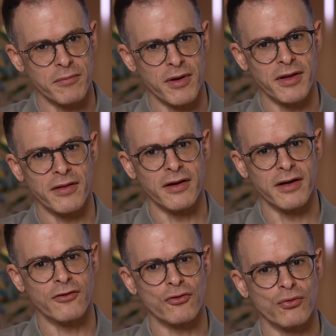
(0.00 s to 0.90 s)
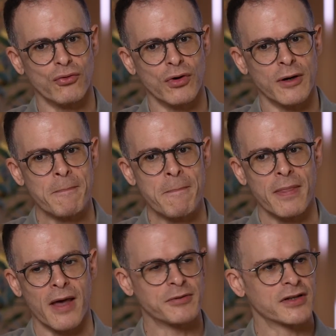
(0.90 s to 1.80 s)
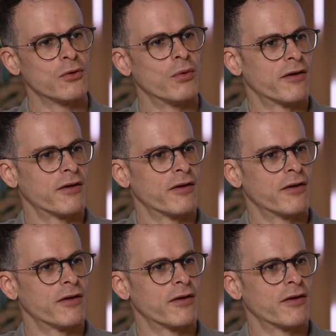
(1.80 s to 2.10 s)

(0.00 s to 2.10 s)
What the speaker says: Maybe they need to upskill